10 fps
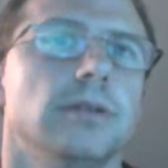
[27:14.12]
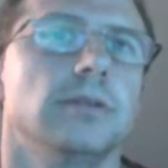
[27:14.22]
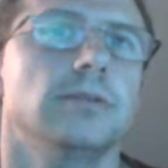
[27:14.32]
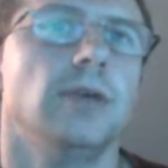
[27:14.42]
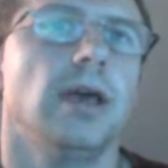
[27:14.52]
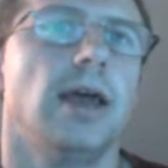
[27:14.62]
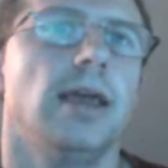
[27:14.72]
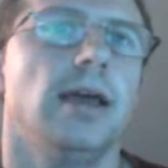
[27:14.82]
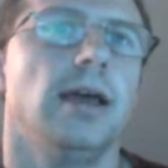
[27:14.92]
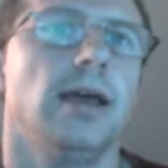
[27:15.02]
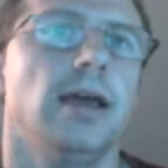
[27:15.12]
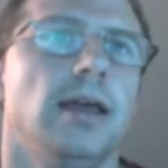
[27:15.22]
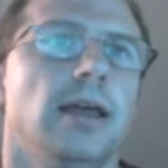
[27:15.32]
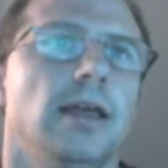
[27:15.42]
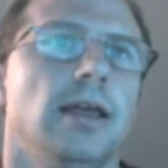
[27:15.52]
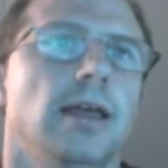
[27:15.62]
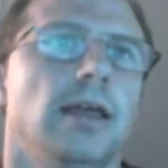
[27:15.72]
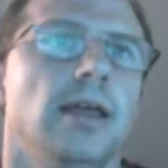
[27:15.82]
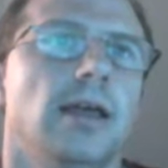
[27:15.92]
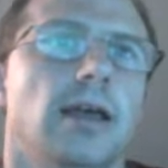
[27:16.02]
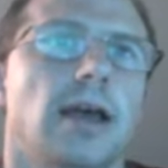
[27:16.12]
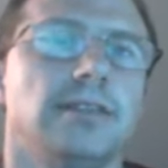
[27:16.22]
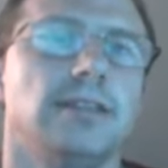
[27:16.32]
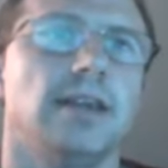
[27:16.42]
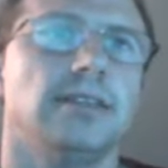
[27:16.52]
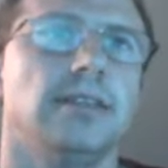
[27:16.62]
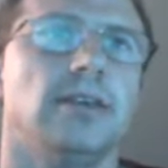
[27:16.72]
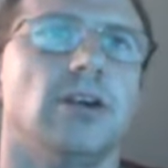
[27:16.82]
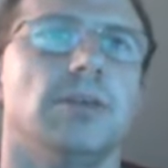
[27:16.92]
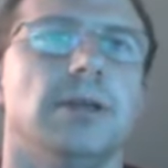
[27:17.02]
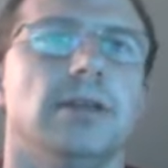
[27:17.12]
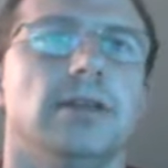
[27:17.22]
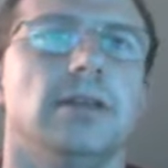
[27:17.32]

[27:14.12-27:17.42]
so yeah, I uh I see I see the argument.